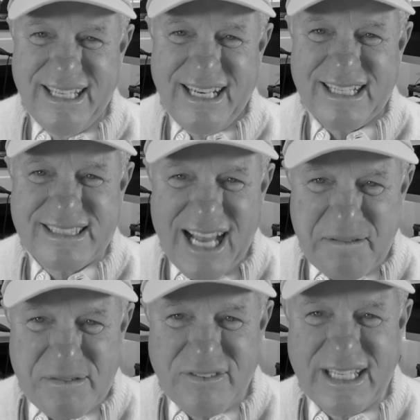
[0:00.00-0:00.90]
And on
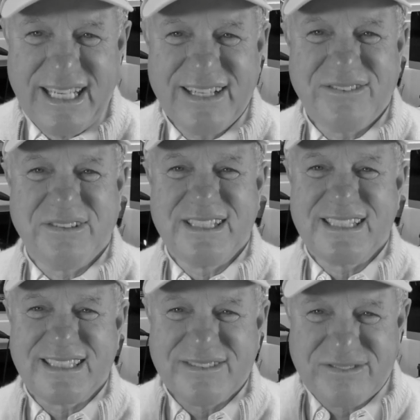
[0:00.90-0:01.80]
top of it, it
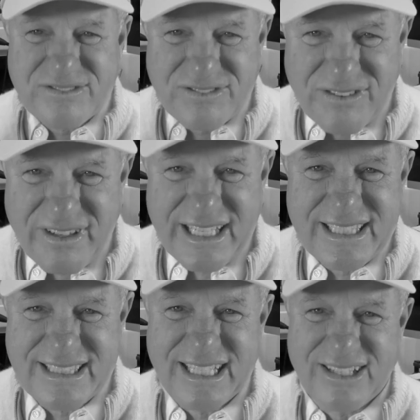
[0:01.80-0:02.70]
was
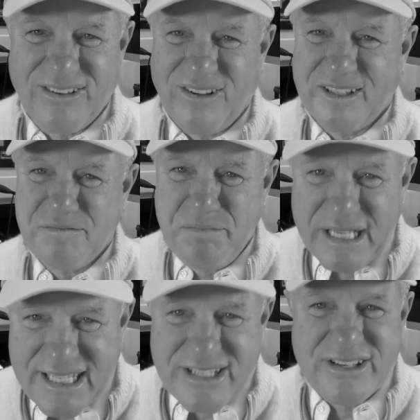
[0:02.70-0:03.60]
freezing cold,
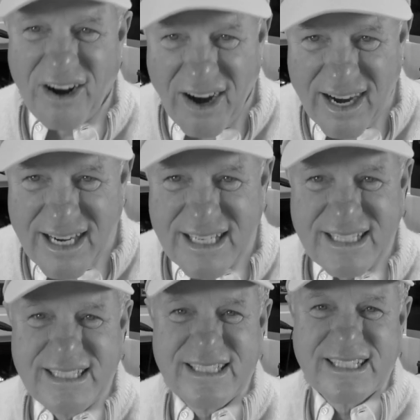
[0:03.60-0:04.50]
pitch dark,
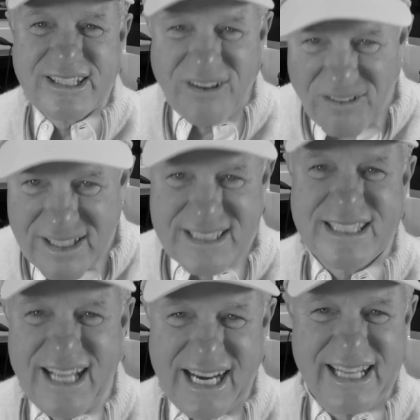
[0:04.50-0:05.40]
coldest
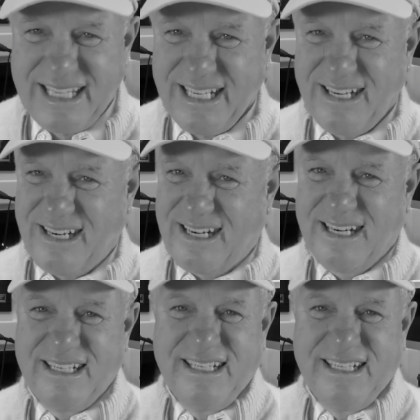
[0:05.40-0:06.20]
night of the year.